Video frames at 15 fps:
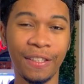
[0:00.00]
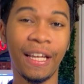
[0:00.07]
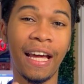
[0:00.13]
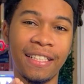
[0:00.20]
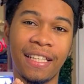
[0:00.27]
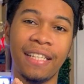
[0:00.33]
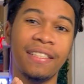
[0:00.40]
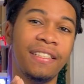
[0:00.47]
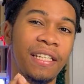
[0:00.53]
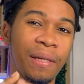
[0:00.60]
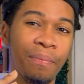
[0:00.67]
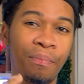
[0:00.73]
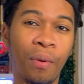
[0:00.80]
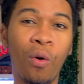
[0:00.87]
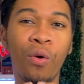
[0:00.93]
as you guys can
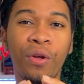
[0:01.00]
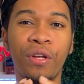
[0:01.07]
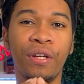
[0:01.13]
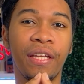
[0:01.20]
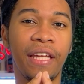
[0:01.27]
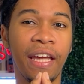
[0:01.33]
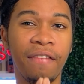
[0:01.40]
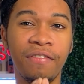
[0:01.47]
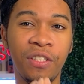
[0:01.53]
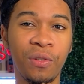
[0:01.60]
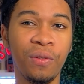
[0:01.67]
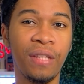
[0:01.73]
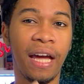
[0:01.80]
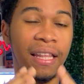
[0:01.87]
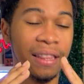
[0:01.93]
see, BOYA gives
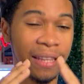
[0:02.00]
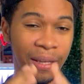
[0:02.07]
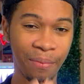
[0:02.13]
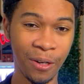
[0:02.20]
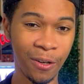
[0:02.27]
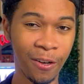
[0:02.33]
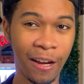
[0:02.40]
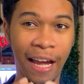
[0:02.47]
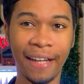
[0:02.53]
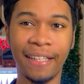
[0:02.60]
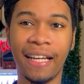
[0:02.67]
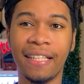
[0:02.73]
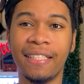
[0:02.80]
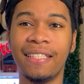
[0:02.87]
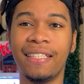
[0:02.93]
you that limiter
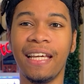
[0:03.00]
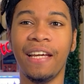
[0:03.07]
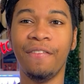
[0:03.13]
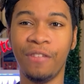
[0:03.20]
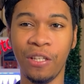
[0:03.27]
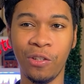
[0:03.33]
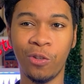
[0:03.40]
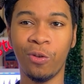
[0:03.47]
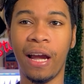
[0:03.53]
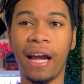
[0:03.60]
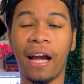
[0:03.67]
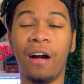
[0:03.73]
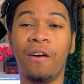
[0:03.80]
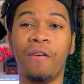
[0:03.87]
and that safety track